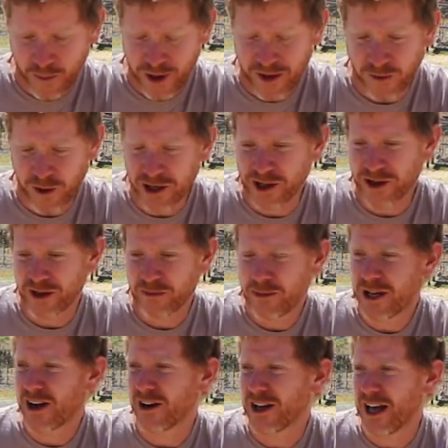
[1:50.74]
We have one other,
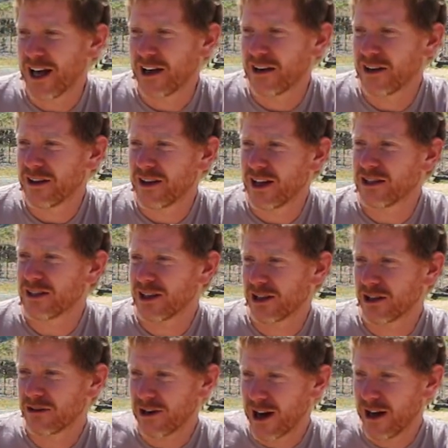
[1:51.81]
Picardan, that's in
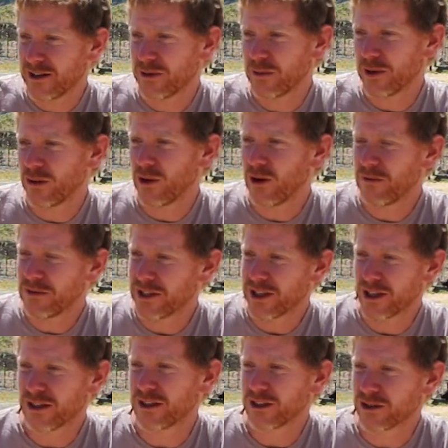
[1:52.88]
the ground, and we'll hopefully
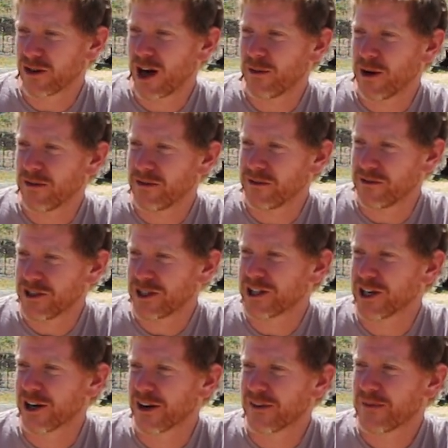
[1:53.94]
get a little crop off of this
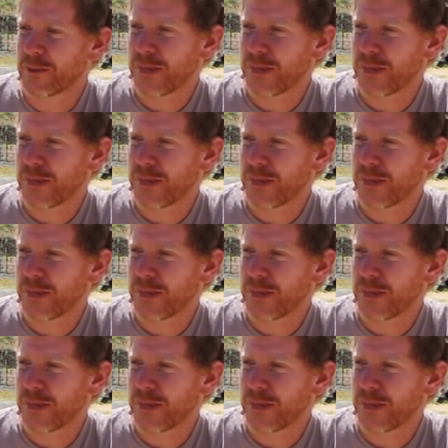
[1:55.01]
year.